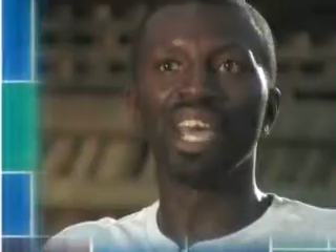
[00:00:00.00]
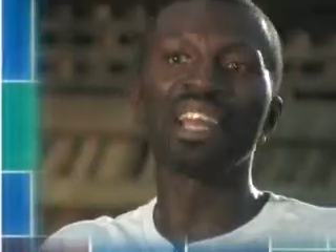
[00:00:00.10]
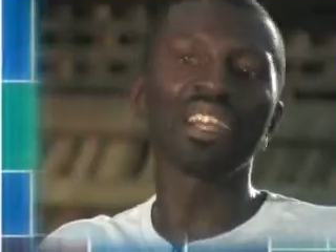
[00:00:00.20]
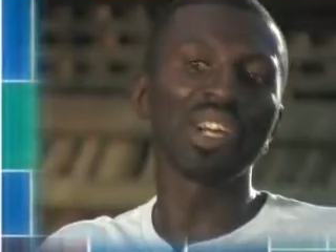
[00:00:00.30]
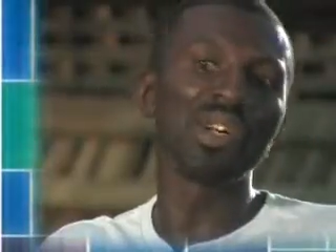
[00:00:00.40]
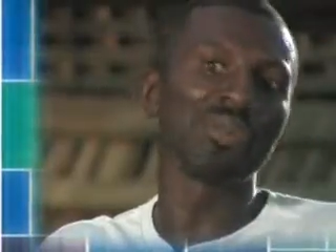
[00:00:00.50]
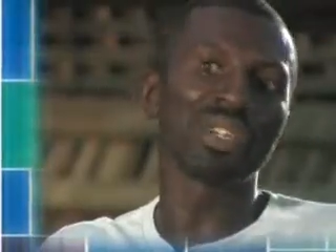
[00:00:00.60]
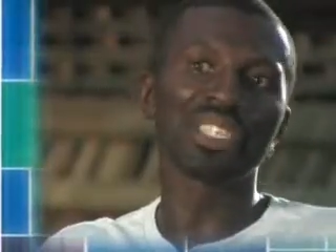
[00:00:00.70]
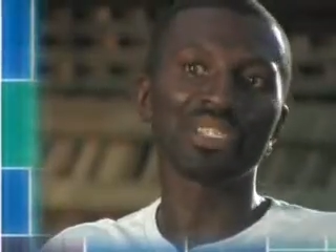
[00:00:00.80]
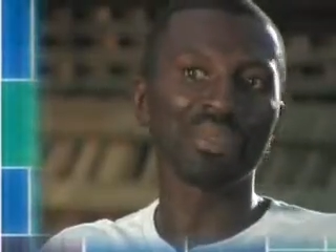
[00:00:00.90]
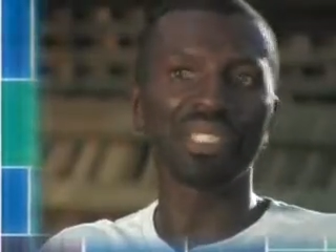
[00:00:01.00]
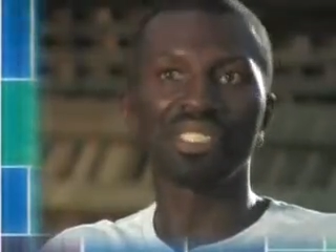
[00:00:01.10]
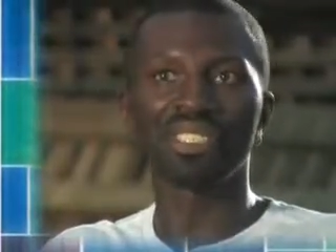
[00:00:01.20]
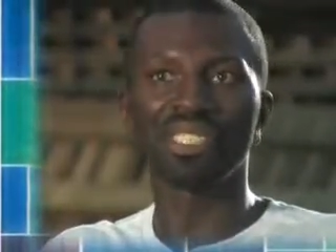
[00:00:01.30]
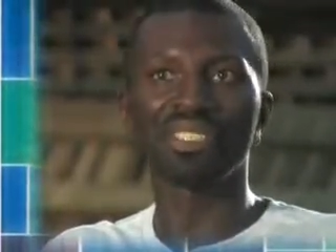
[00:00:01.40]
That alone makes
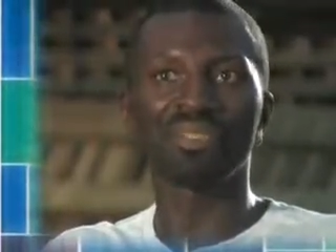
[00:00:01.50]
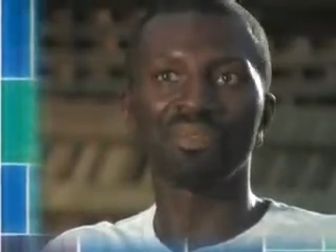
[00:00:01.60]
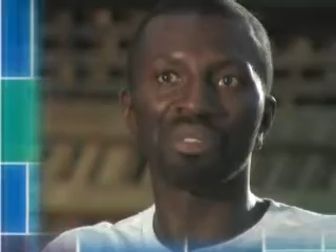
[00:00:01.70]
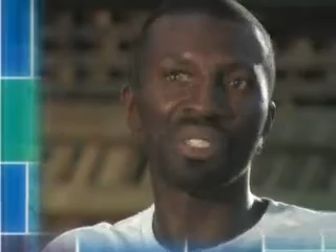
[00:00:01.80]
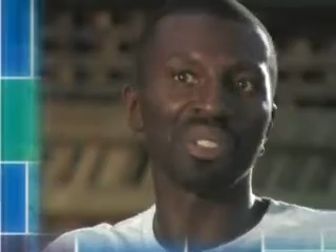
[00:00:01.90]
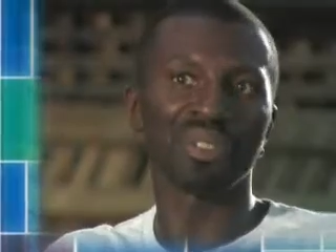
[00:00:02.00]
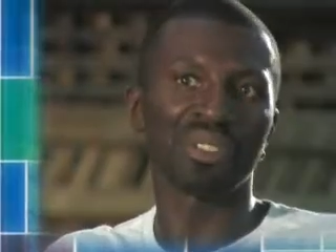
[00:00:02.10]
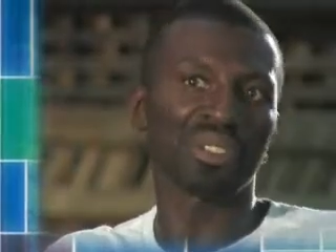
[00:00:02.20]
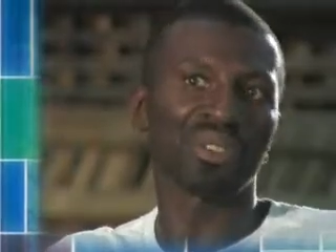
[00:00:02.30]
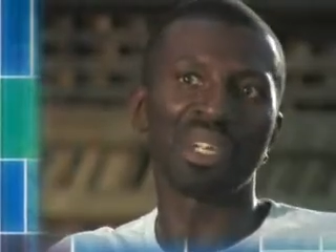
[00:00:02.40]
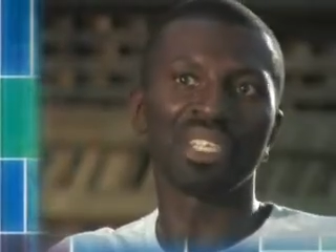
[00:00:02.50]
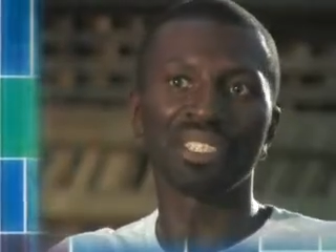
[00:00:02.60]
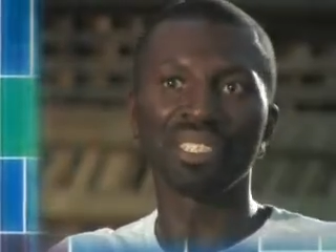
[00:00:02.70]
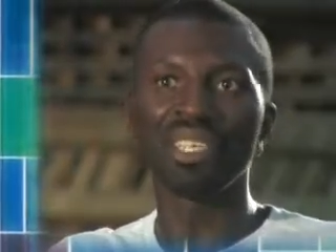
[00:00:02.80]
me just feel great.